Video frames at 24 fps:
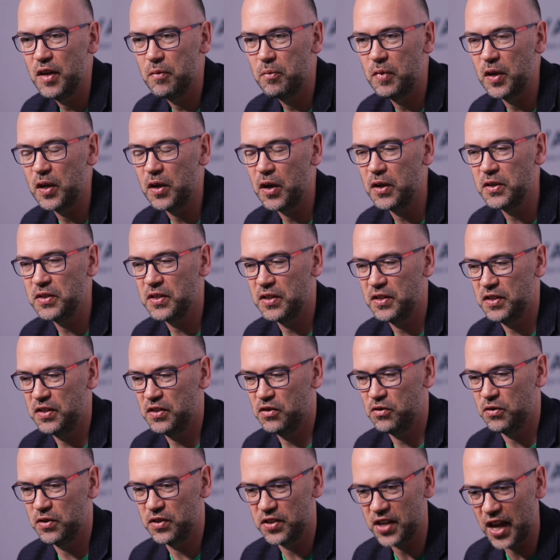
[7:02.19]
Because it's
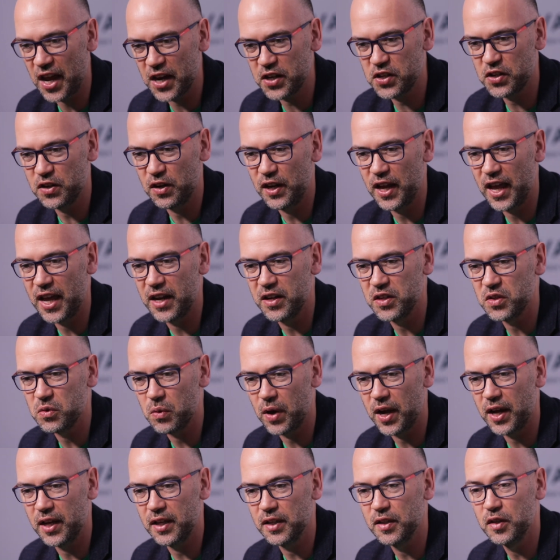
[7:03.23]
transactional led as
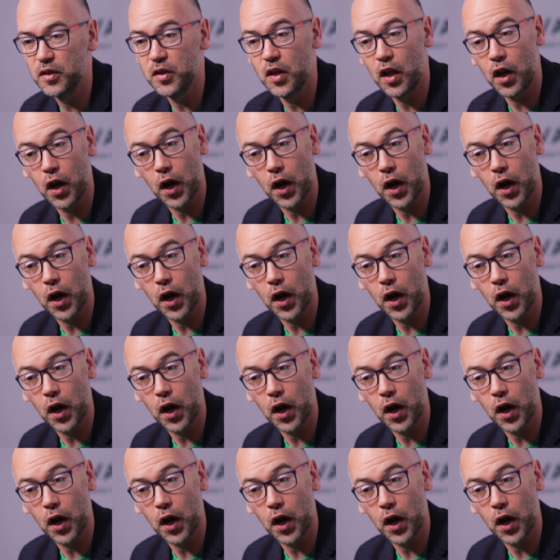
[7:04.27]
well. The